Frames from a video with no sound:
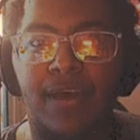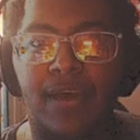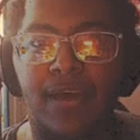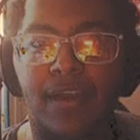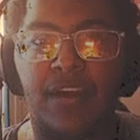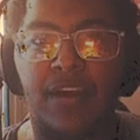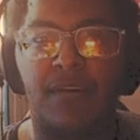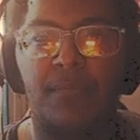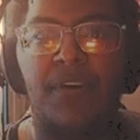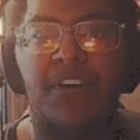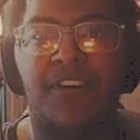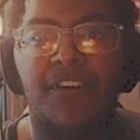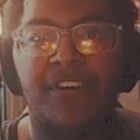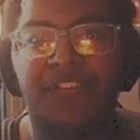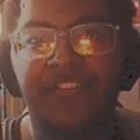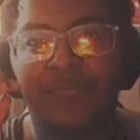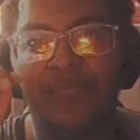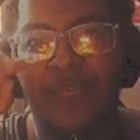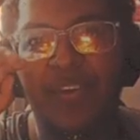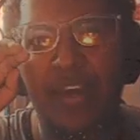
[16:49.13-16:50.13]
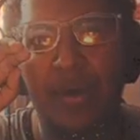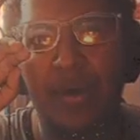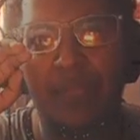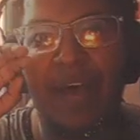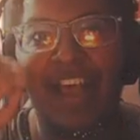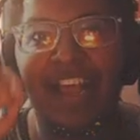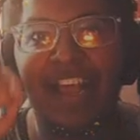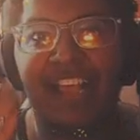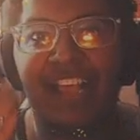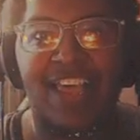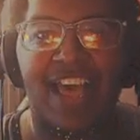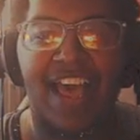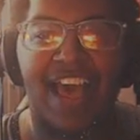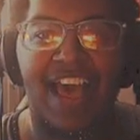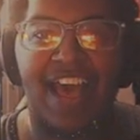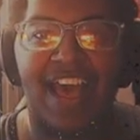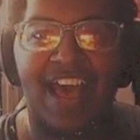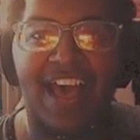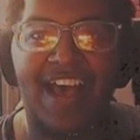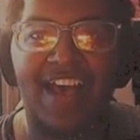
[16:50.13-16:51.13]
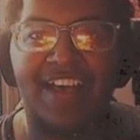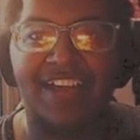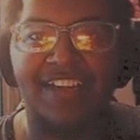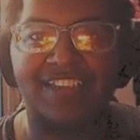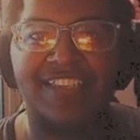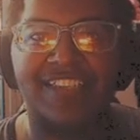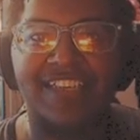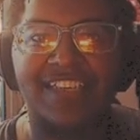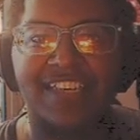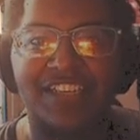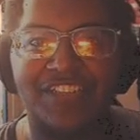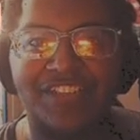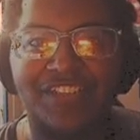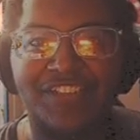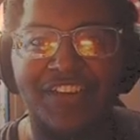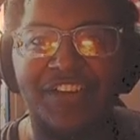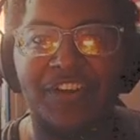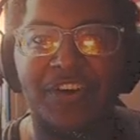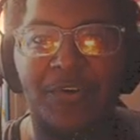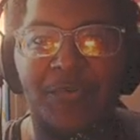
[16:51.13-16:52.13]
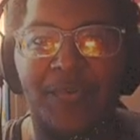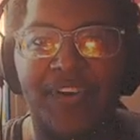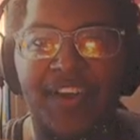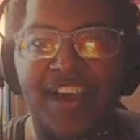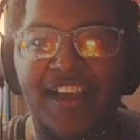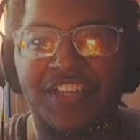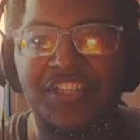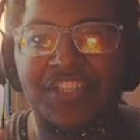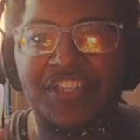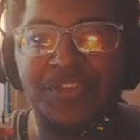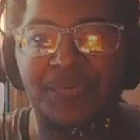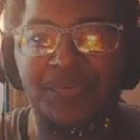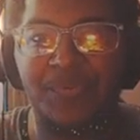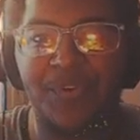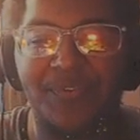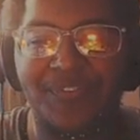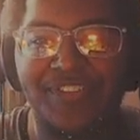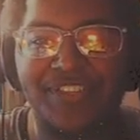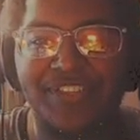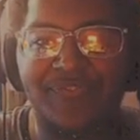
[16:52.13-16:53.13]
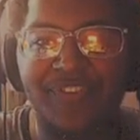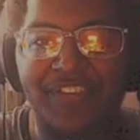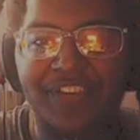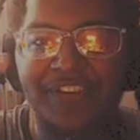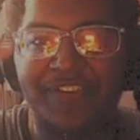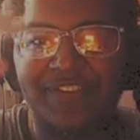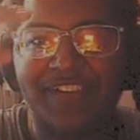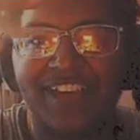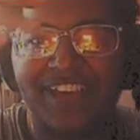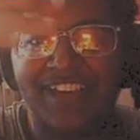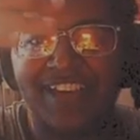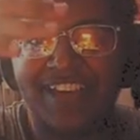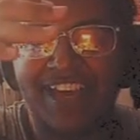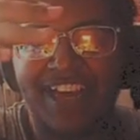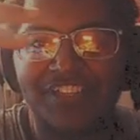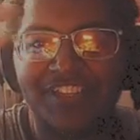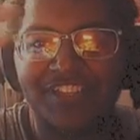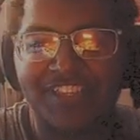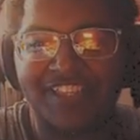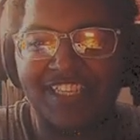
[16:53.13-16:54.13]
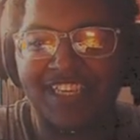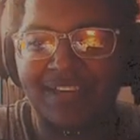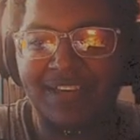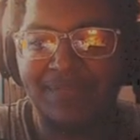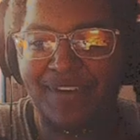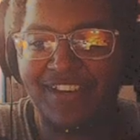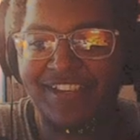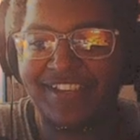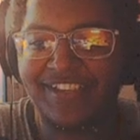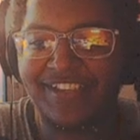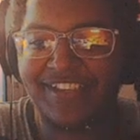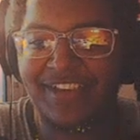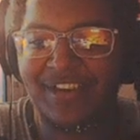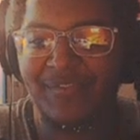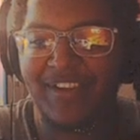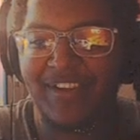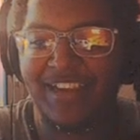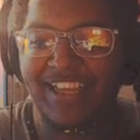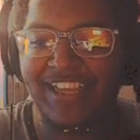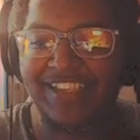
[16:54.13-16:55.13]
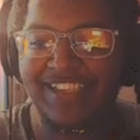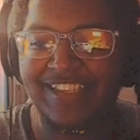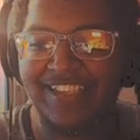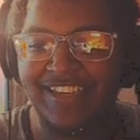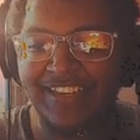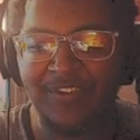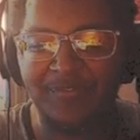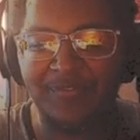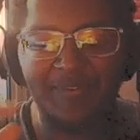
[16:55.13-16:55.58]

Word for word: Hello Mike, we are back and just letting you know when I actually do record these videos, I can actually see myself, and it's a little